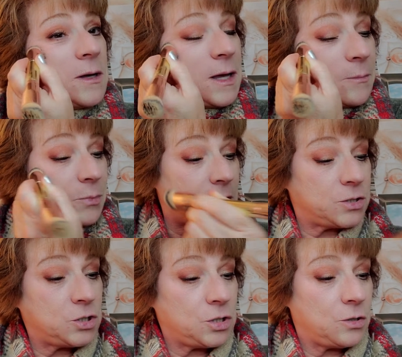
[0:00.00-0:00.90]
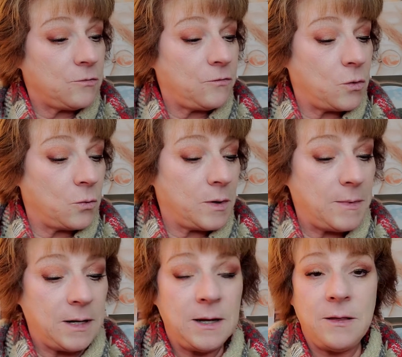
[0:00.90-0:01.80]
and blush for
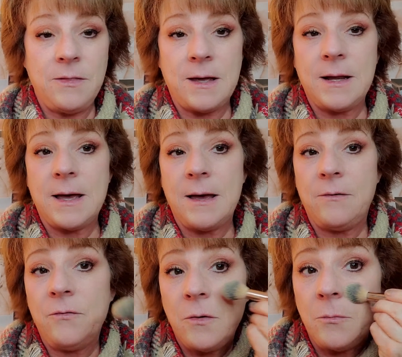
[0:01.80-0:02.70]
women that have